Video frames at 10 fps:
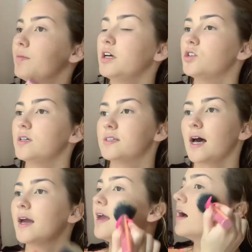literally
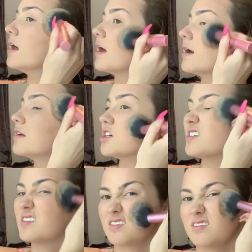sat here, like,
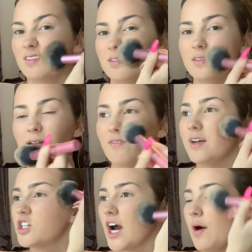just having a
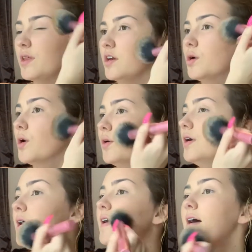chat with you all.
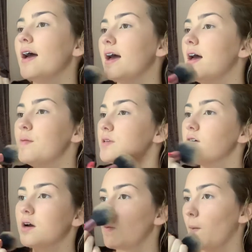
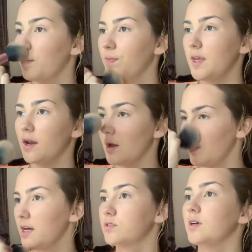So, you know,
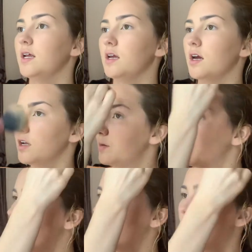that's really good,
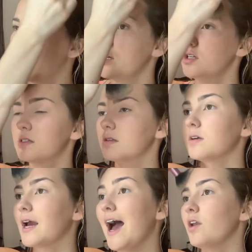but I just
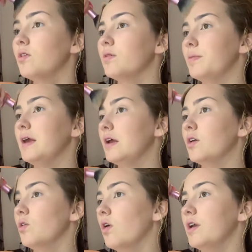cannot be
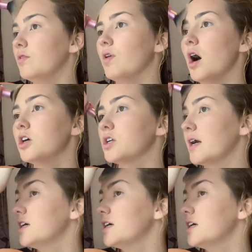not in a rush. Like